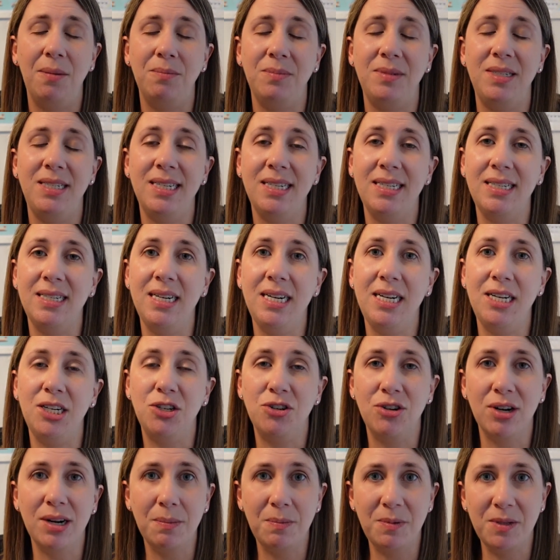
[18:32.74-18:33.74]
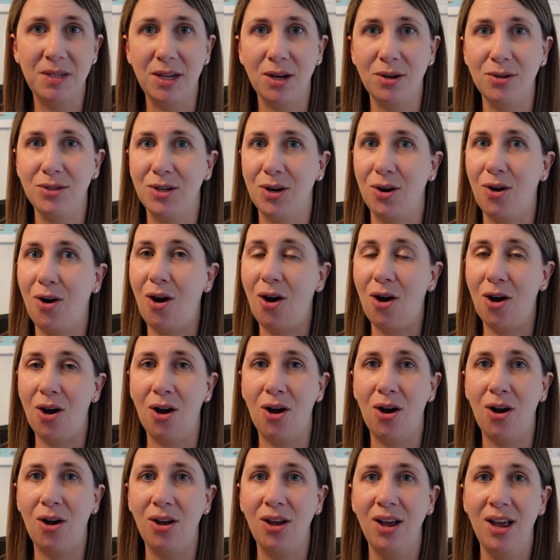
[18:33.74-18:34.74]
Disney trips, those are
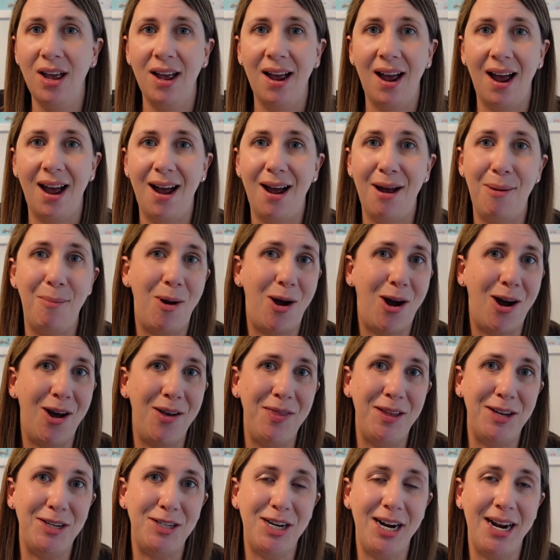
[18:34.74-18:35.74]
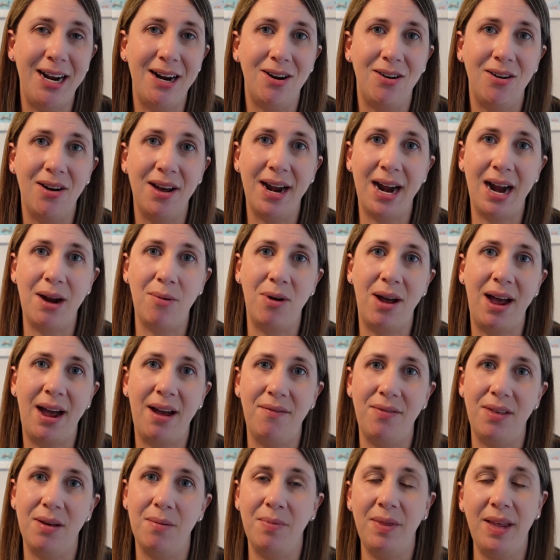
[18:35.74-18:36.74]
all on the channel, and I will
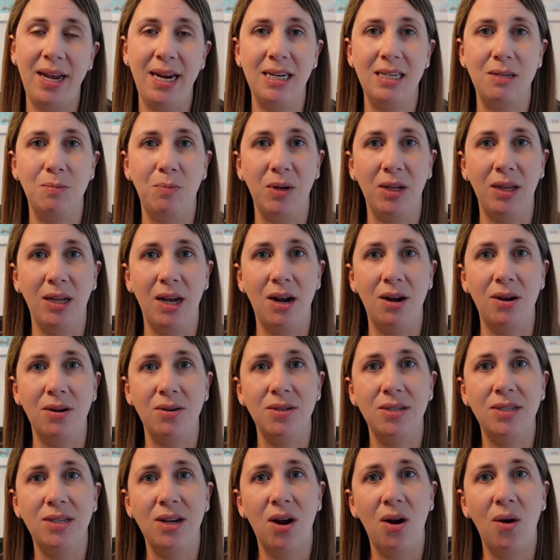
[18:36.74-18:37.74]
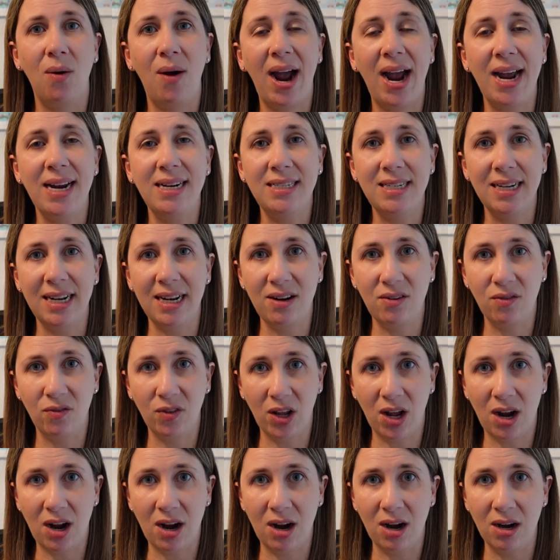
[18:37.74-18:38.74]
have them linked below. So I did
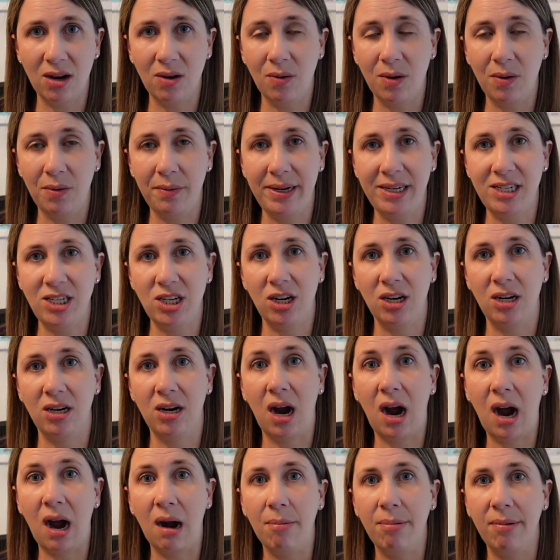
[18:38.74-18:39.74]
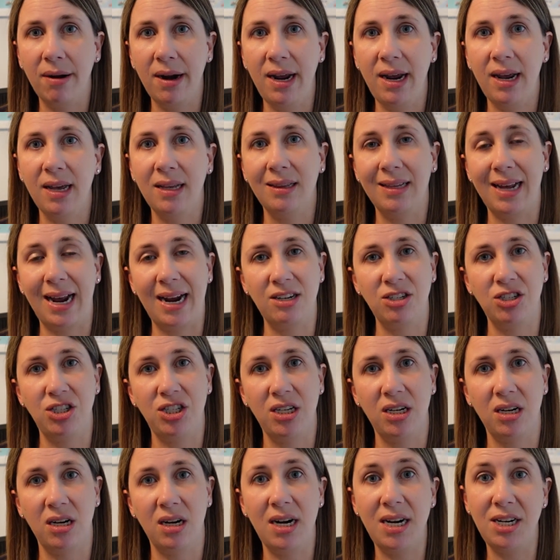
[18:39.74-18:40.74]
vlog when we took Aubrey last
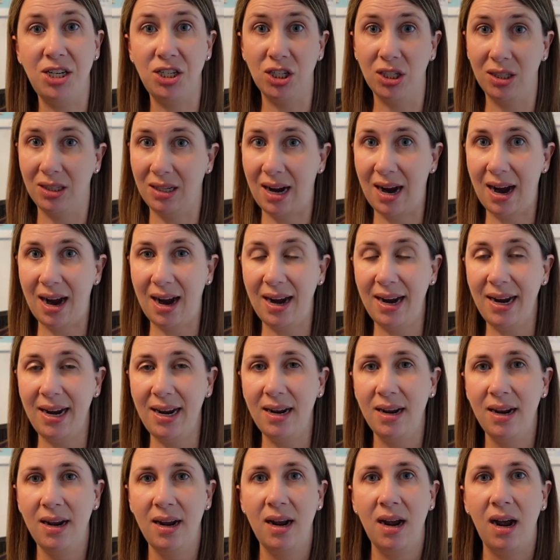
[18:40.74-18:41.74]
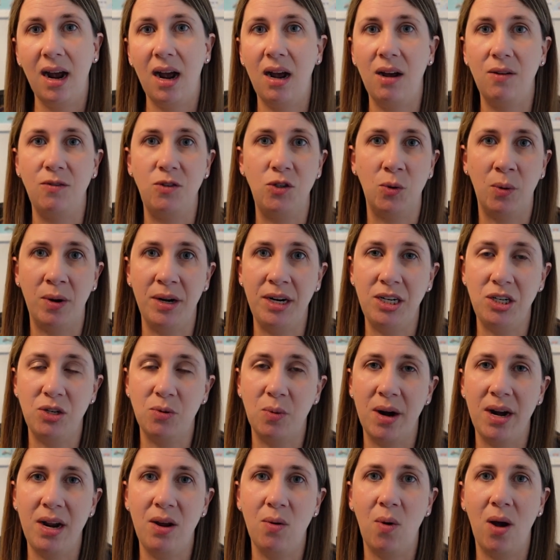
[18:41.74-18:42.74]
year in July of
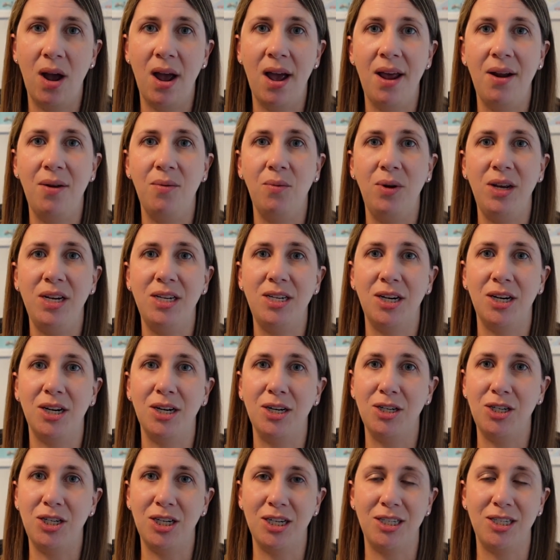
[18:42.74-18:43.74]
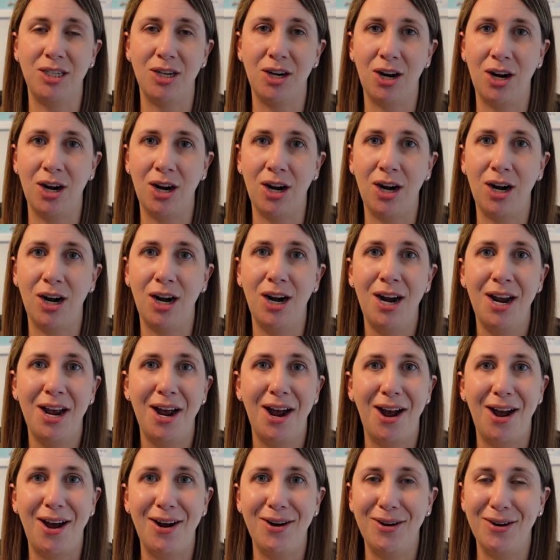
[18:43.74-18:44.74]
2021. We took just her
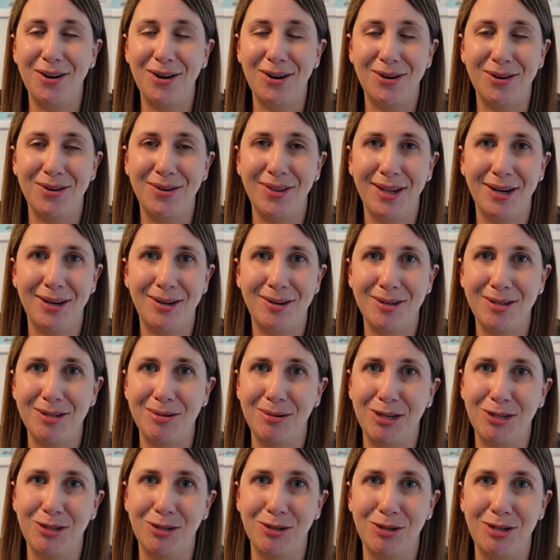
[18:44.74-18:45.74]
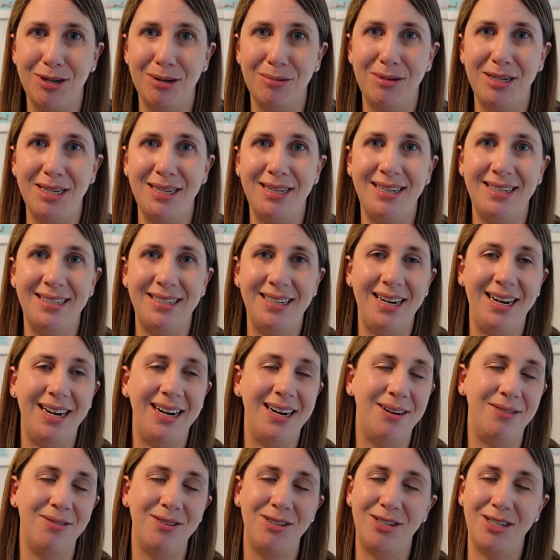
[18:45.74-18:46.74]
on her own little special trip to Disney, and
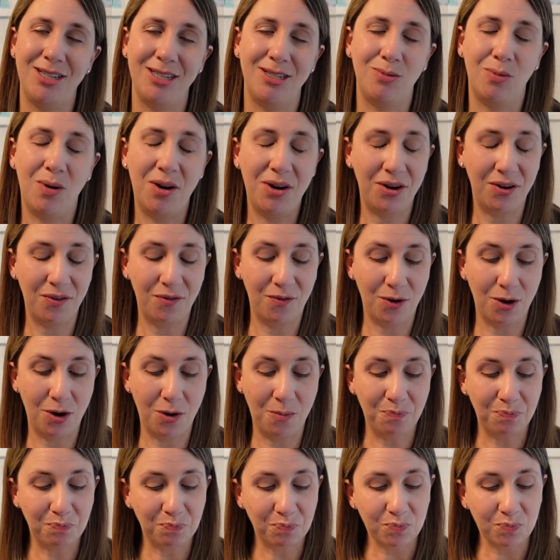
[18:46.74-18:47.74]
it was just wonderful.